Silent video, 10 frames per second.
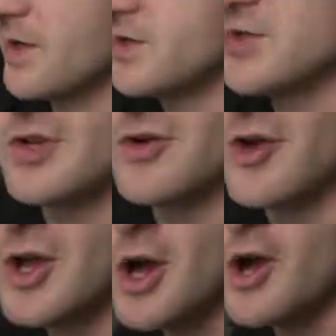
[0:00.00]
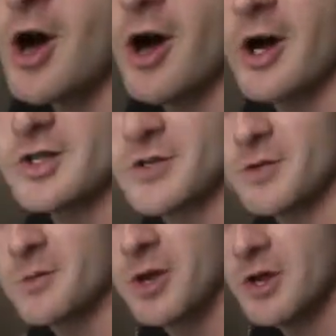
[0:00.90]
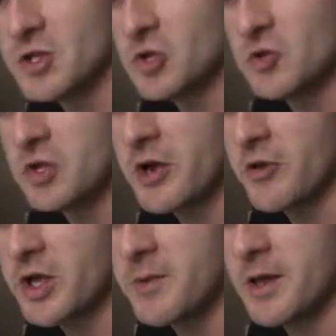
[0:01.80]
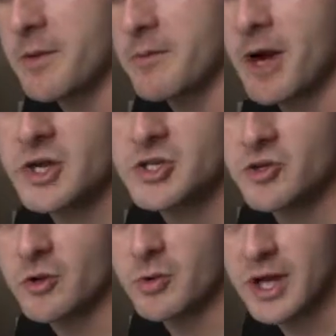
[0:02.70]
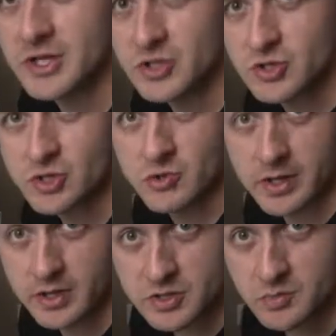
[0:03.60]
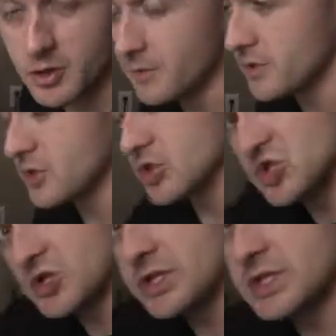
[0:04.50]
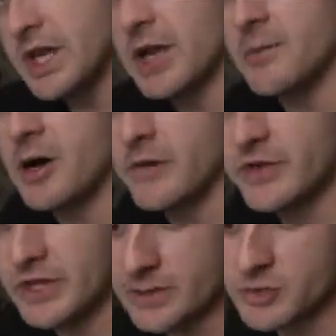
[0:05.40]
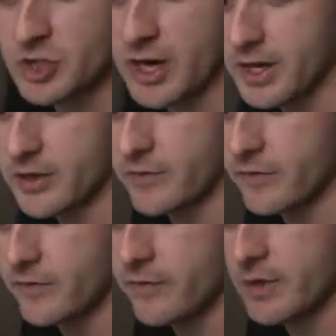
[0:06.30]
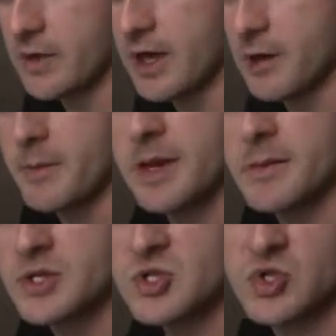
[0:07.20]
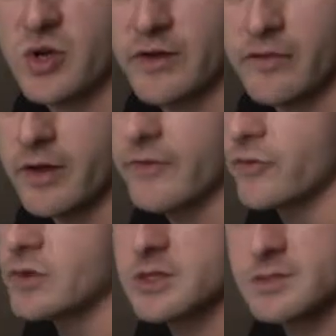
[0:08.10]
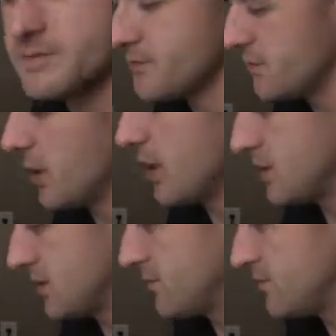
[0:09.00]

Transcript: So awesome. So not only can you make it modular, but as you shoot like your Spartan missiles, you can take them off to keep track of how many missiles you have left, which is awesome.